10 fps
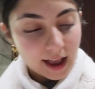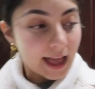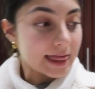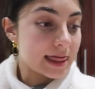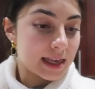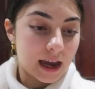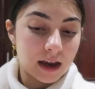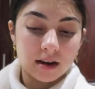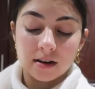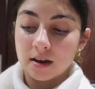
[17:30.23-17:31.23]
And
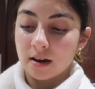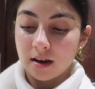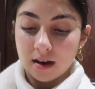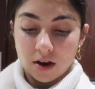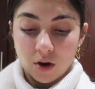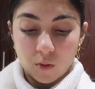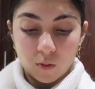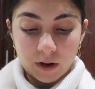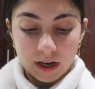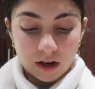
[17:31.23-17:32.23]
then
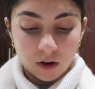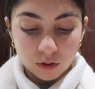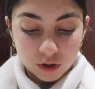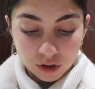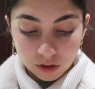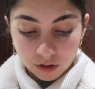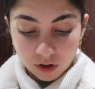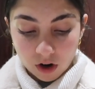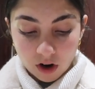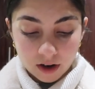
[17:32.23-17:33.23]
we also
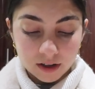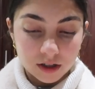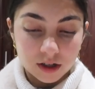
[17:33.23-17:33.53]
got